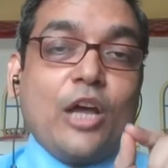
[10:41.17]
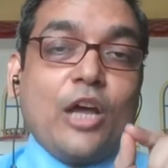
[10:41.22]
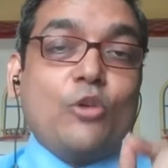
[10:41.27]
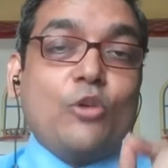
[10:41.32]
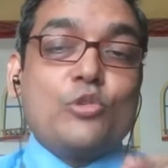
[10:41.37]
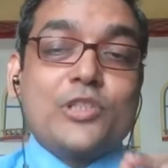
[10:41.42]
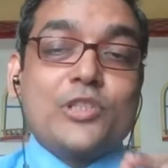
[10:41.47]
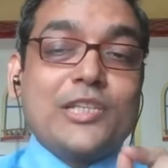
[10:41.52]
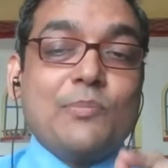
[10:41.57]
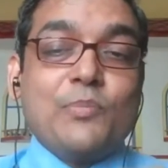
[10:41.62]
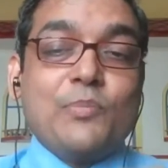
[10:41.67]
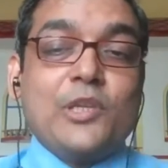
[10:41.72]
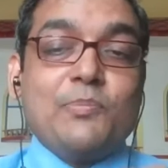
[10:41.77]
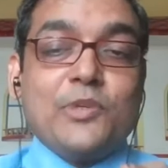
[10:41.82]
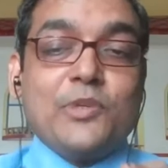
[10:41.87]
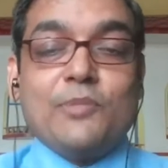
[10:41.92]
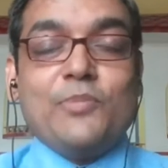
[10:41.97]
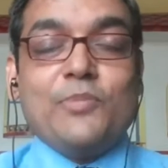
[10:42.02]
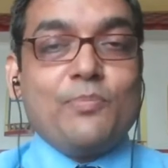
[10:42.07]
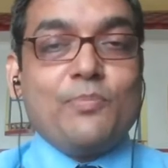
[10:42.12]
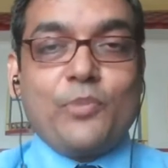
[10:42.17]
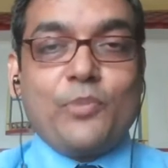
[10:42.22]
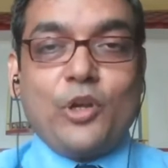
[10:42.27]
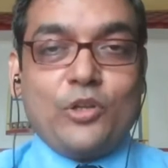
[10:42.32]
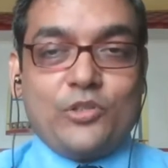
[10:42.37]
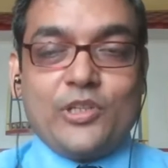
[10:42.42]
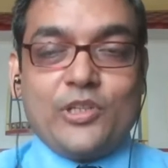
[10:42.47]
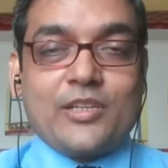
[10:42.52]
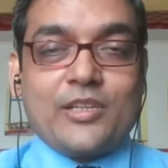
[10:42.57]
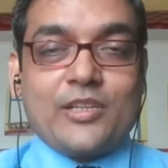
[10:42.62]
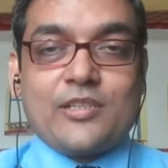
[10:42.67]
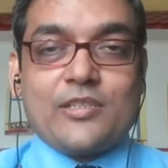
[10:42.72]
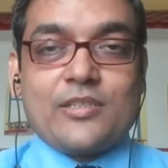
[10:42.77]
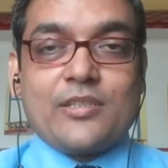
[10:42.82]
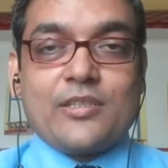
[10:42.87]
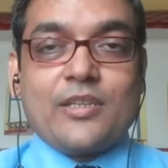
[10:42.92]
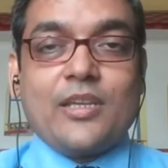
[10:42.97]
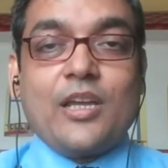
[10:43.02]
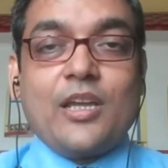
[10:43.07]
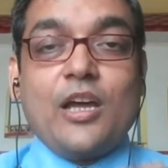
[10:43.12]
1,000 PPP
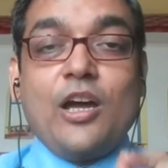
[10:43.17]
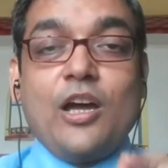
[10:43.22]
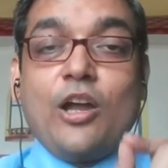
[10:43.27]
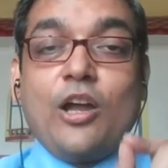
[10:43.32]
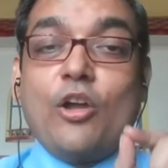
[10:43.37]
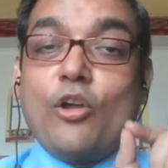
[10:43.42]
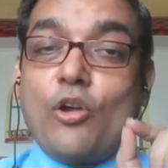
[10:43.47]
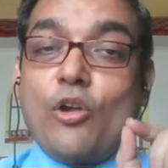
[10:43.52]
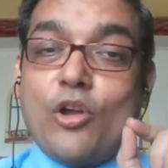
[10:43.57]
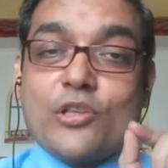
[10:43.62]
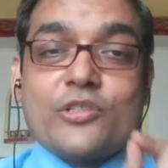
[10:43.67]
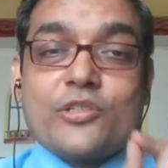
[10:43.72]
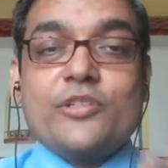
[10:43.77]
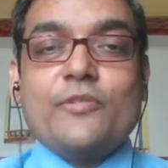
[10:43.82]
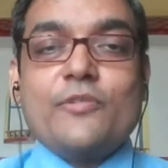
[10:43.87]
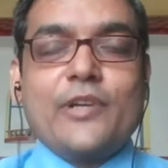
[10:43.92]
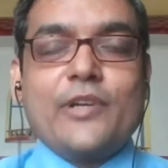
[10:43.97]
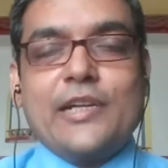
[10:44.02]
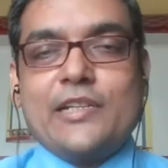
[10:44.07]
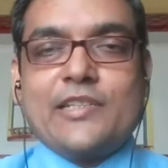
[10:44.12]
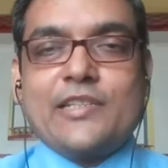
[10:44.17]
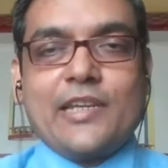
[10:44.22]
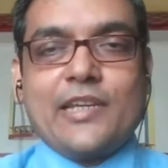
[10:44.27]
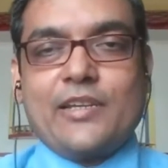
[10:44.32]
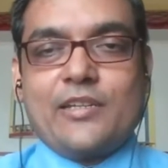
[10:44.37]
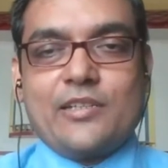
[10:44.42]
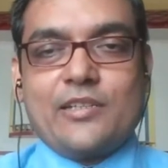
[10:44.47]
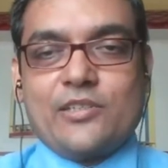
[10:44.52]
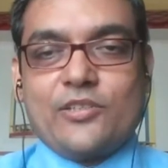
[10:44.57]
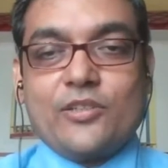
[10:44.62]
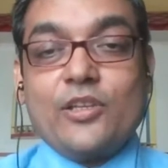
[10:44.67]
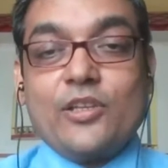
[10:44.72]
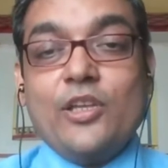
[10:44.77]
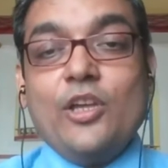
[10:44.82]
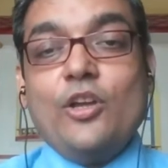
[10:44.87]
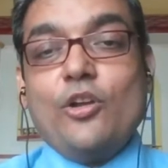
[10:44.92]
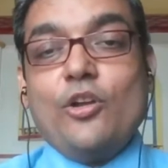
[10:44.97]
projects across different sectors.